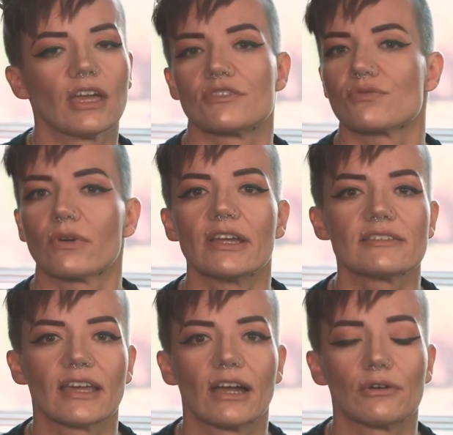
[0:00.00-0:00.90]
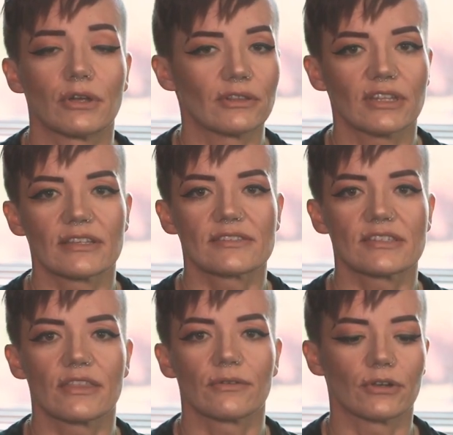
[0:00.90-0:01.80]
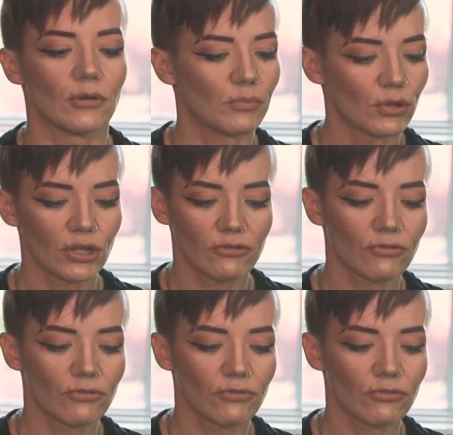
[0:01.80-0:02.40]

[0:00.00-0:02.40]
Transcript: is write down a list, either in a bullet